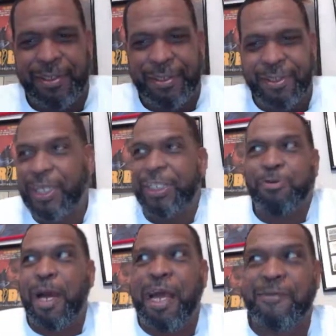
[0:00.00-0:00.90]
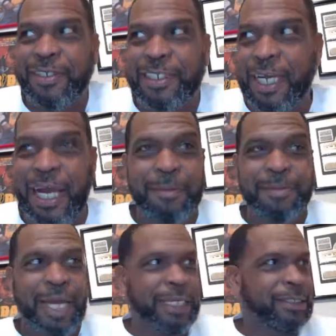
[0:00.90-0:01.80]
So that's why
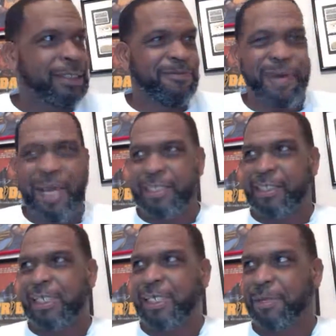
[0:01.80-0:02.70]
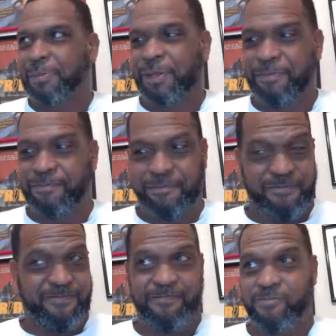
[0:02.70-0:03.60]
I'm like, the vaccine could be
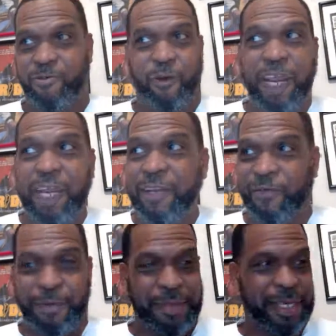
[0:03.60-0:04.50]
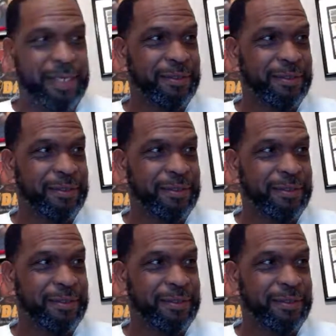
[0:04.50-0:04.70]
great for me.